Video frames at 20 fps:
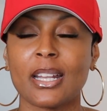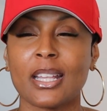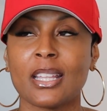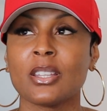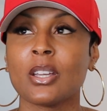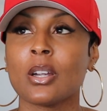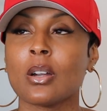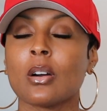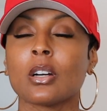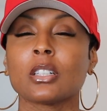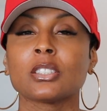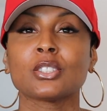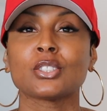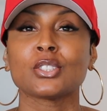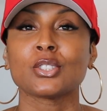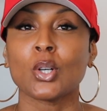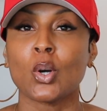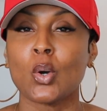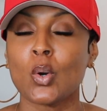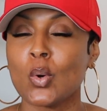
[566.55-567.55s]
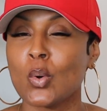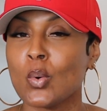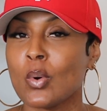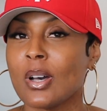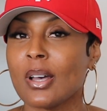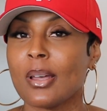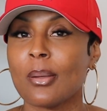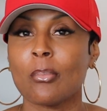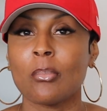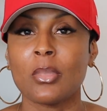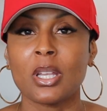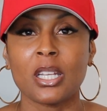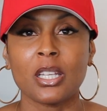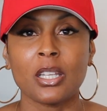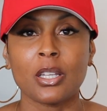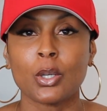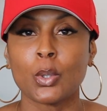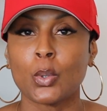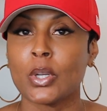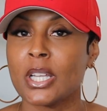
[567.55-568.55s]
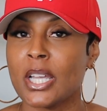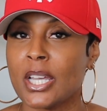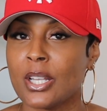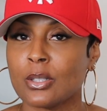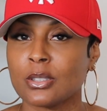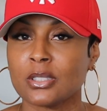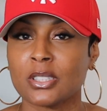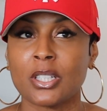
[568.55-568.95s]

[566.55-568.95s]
and there are so many creators.